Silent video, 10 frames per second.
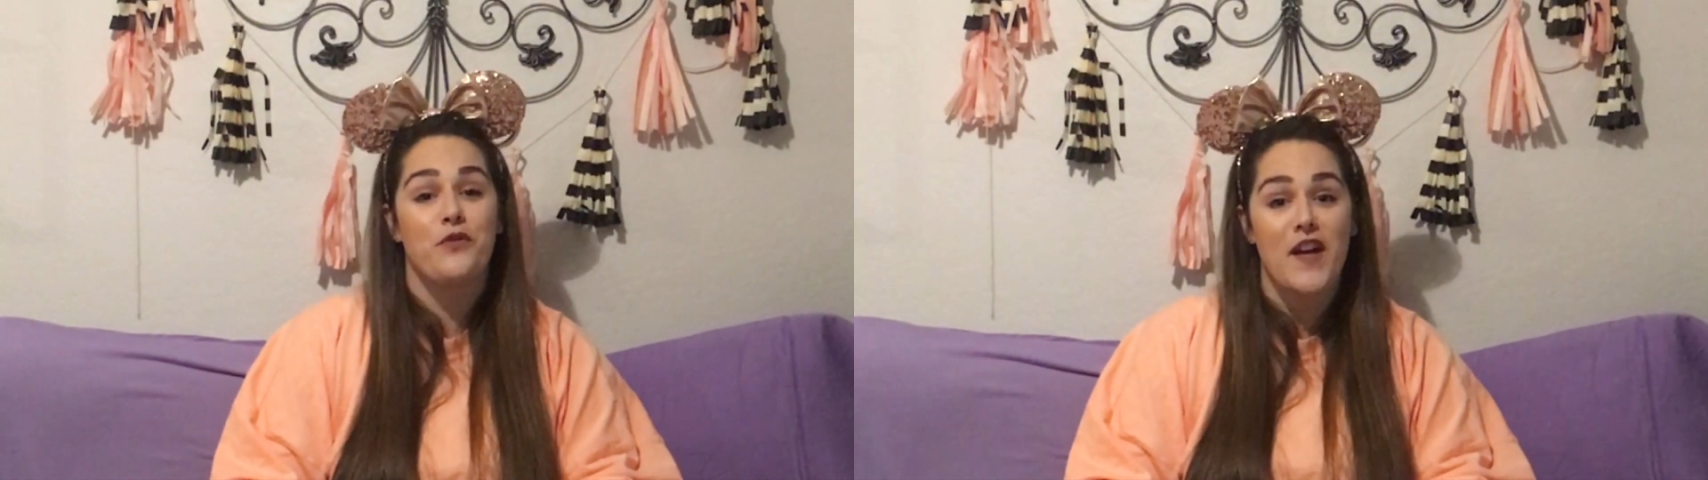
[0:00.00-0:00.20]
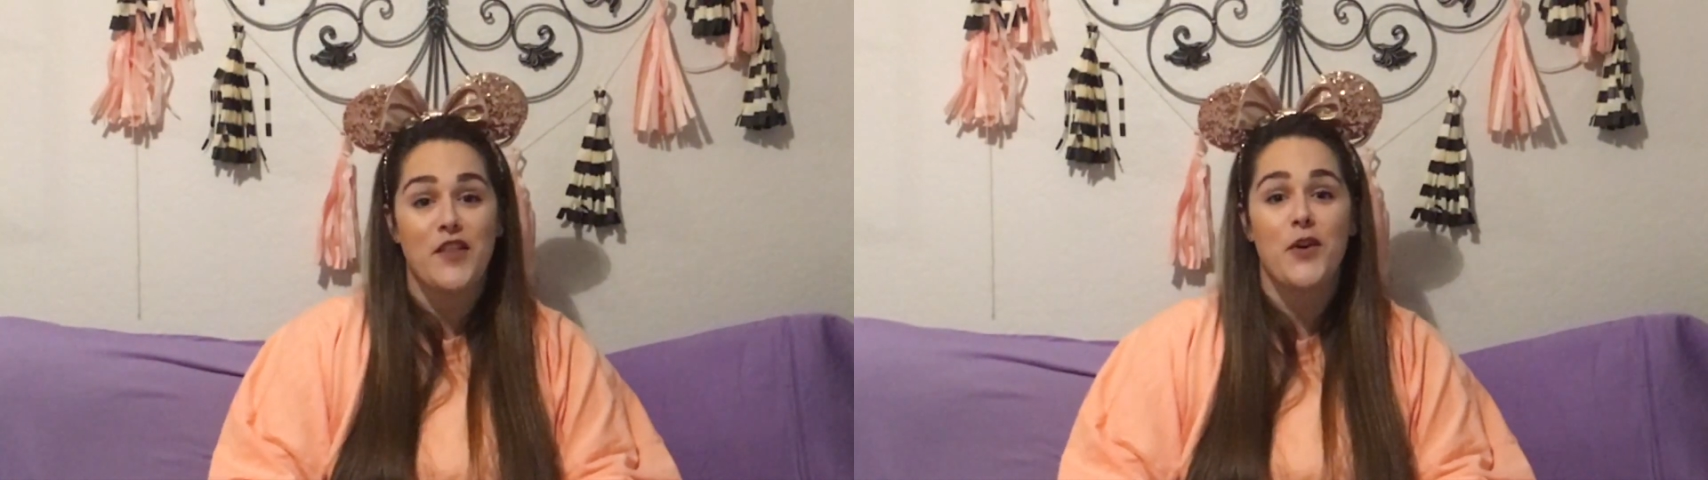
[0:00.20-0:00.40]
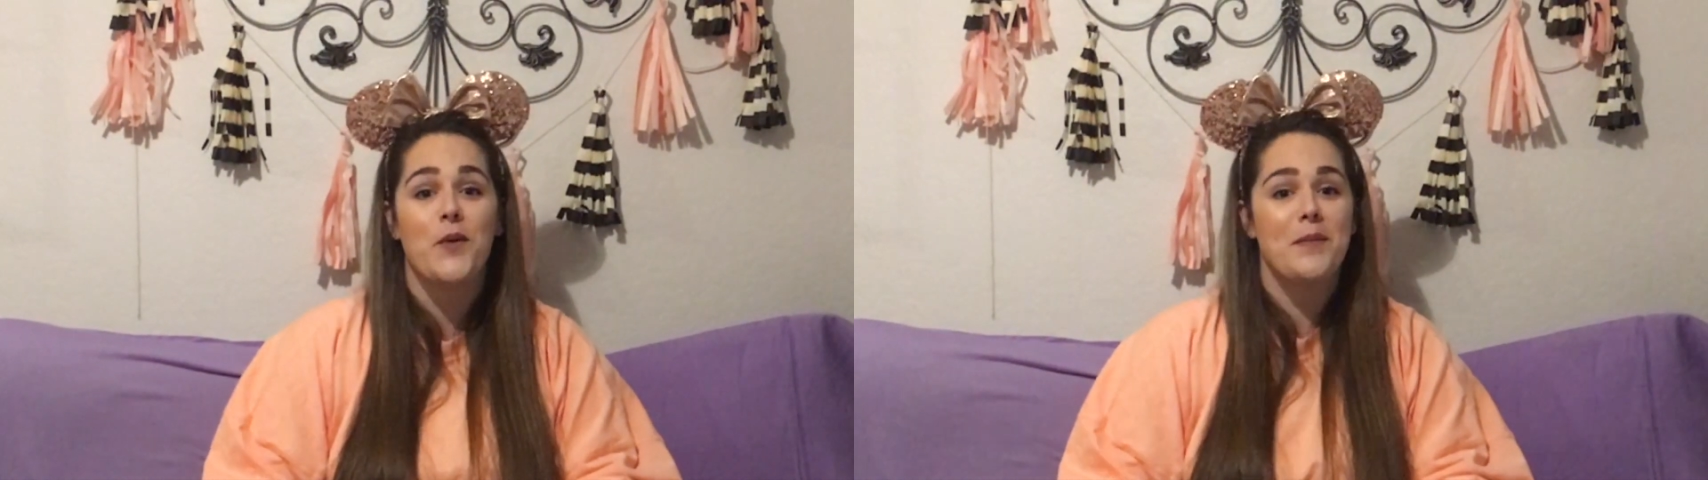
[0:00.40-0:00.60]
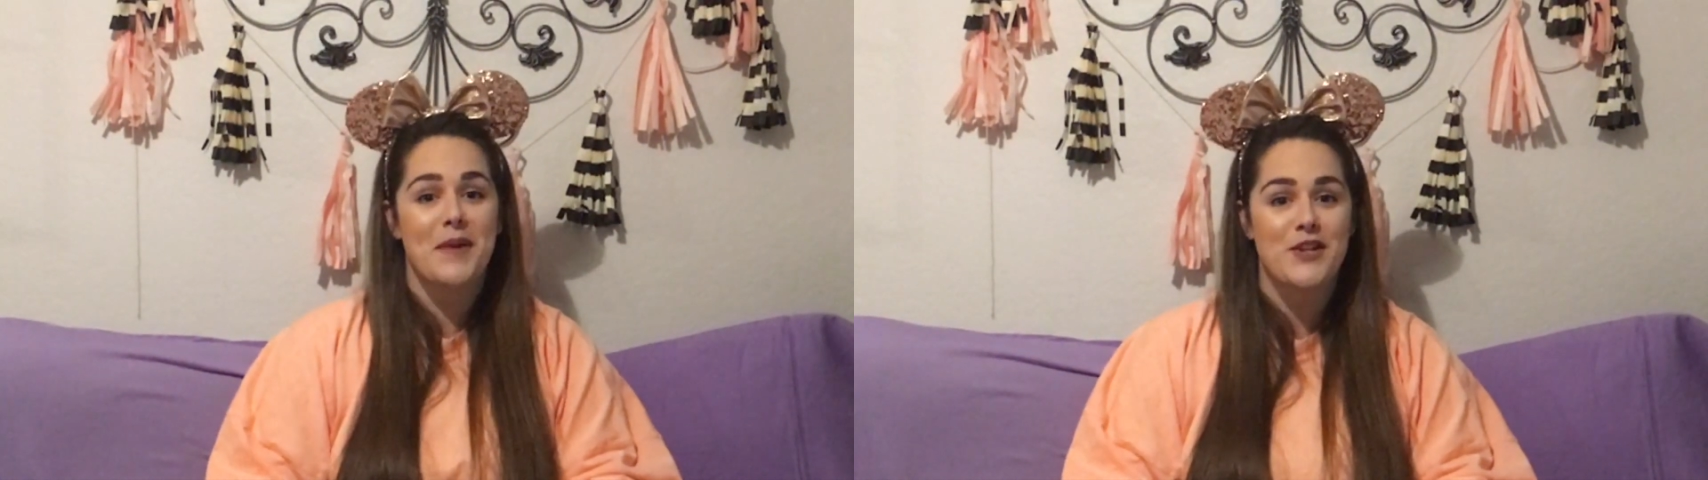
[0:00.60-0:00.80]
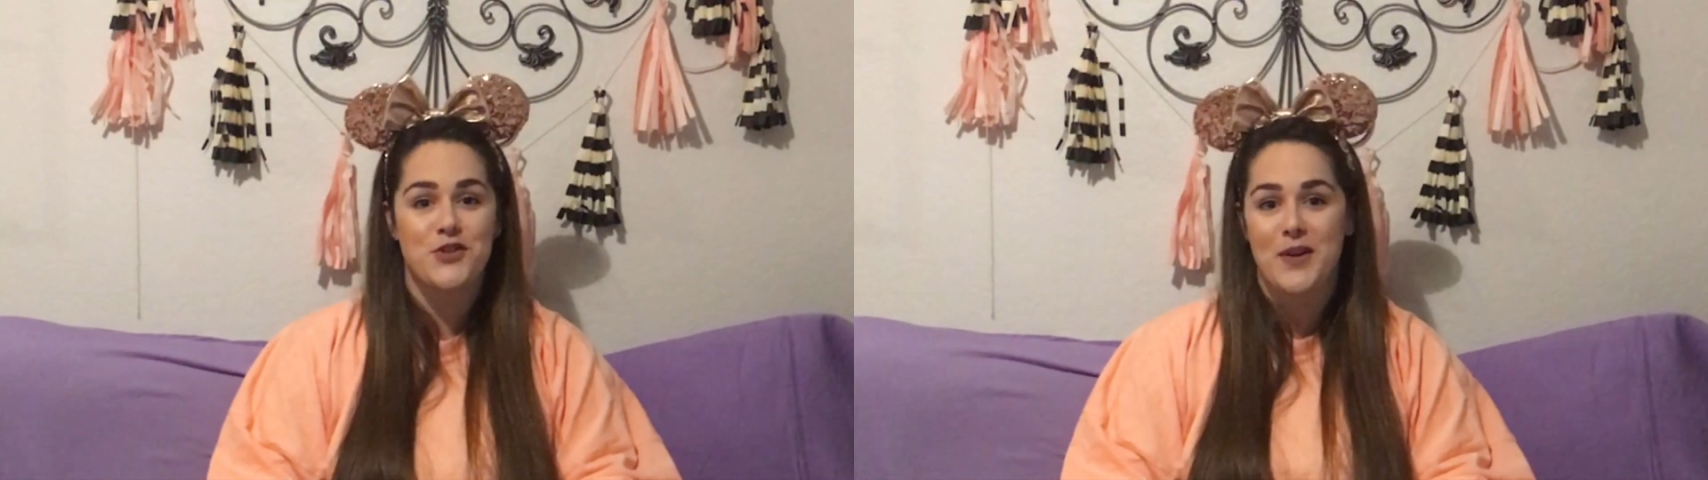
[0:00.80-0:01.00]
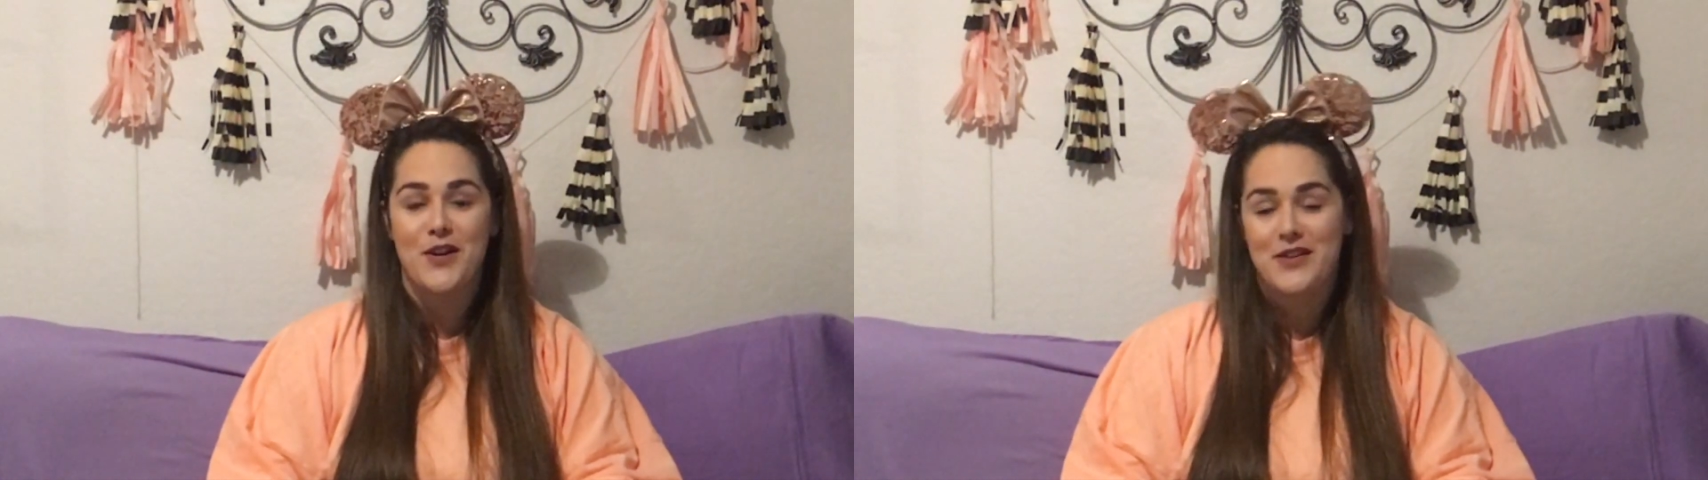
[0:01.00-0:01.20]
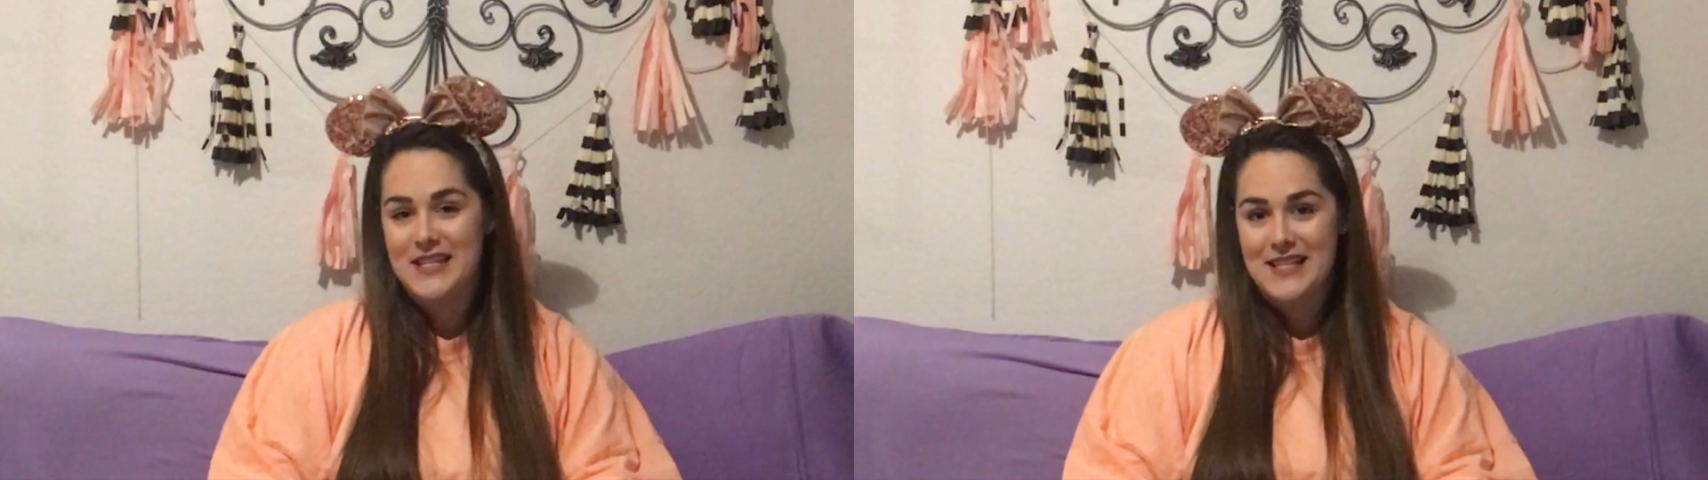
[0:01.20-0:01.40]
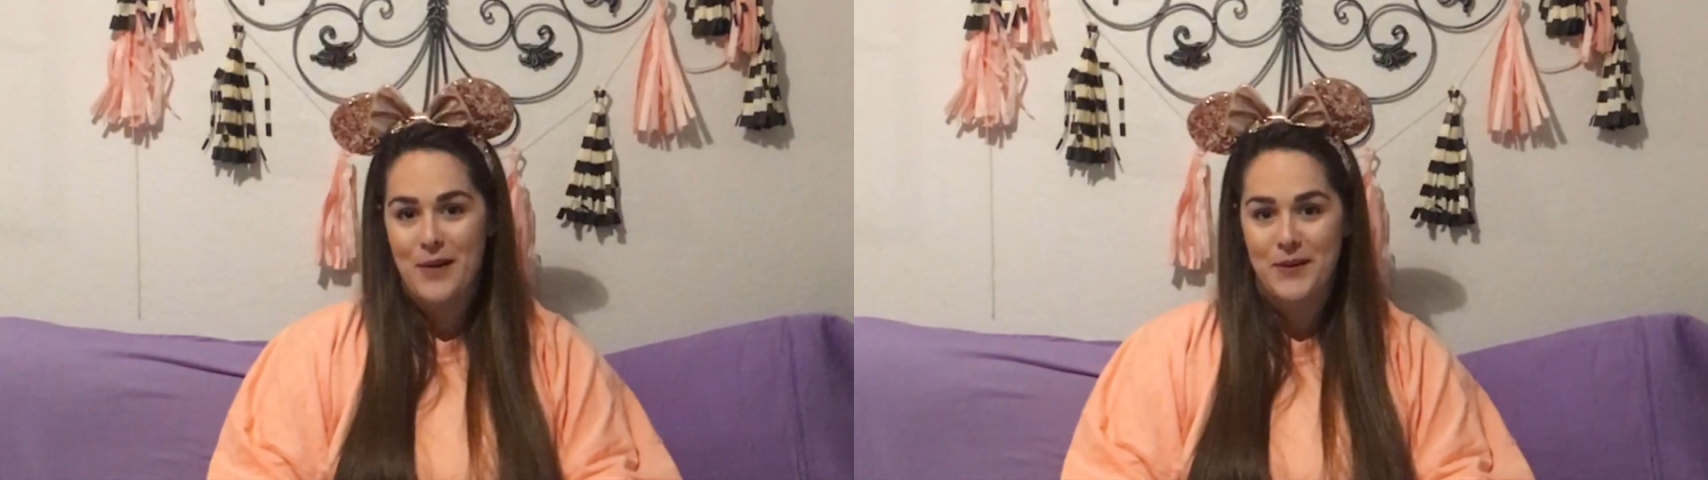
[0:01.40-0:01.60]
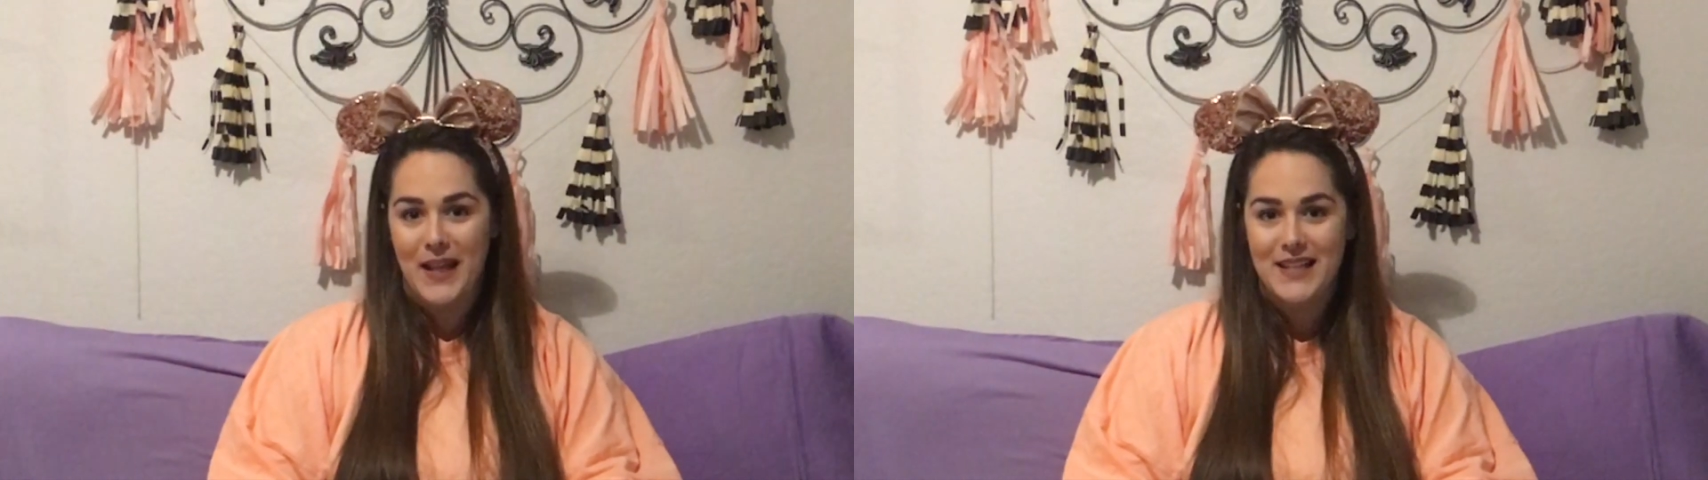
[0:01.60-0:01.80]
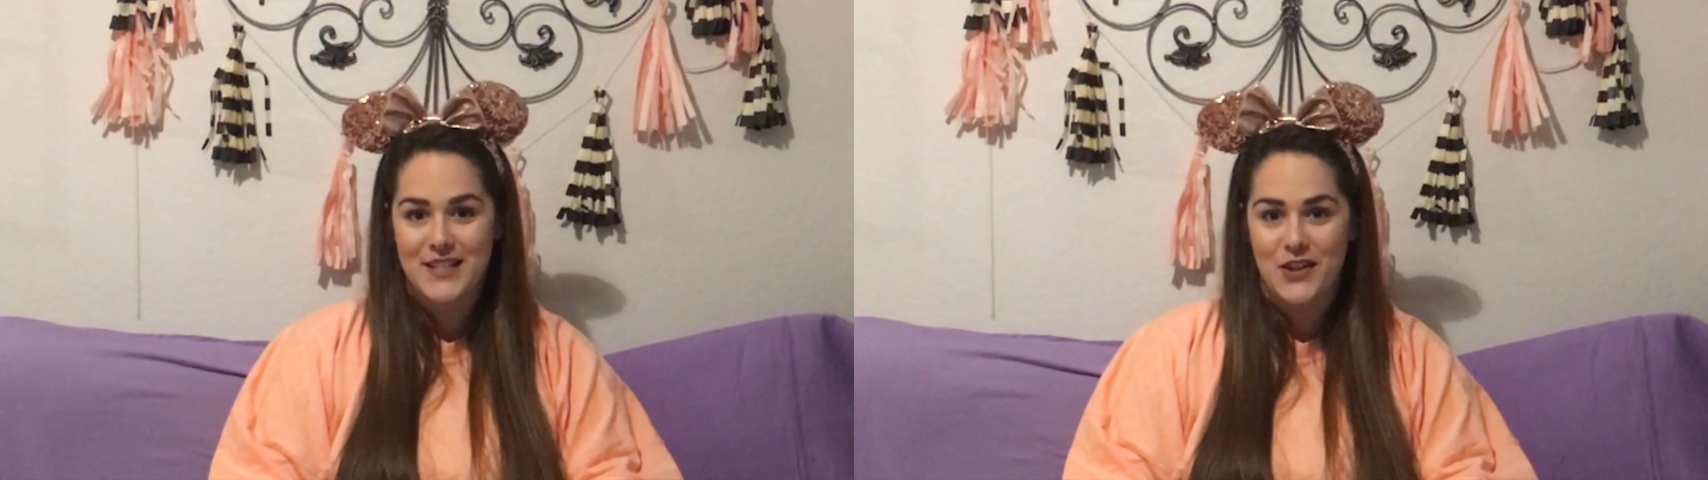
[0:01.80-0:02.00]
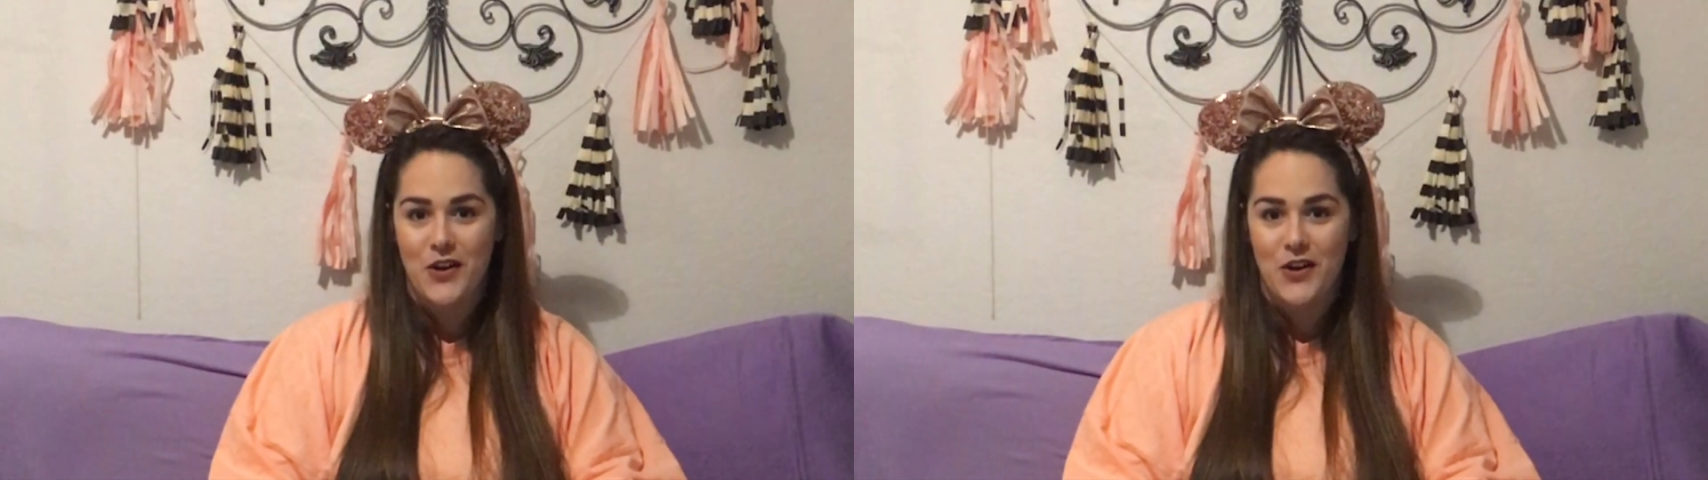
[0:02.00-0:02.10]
fellow pin traders as I would like to